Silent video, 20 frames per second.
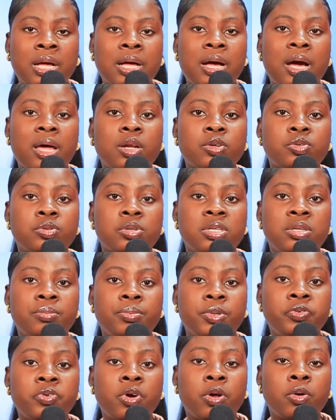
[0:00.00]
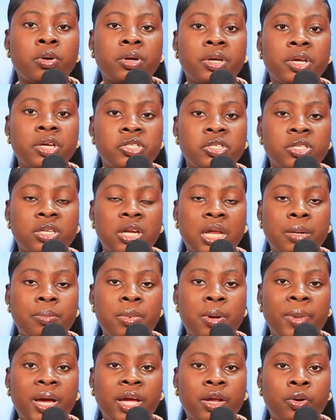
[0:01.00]
Ghana so the bedroom location at
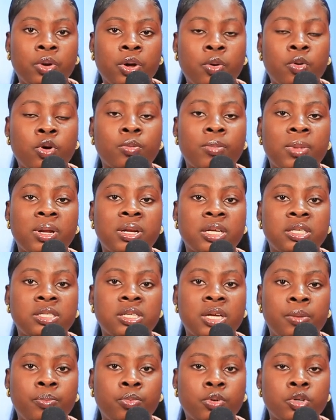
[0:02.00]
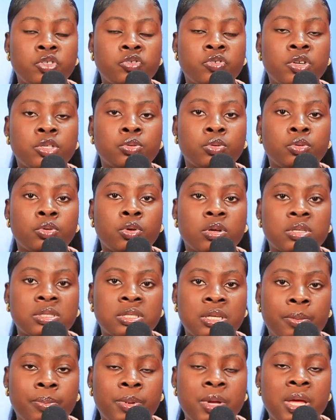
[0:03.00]
my and hon money the ebro straight to
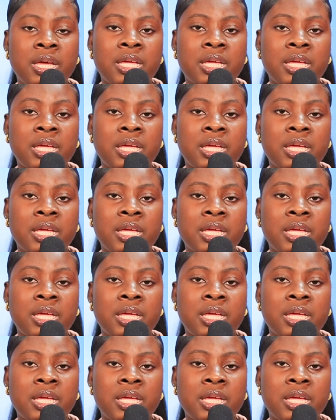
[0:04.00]
doorstep.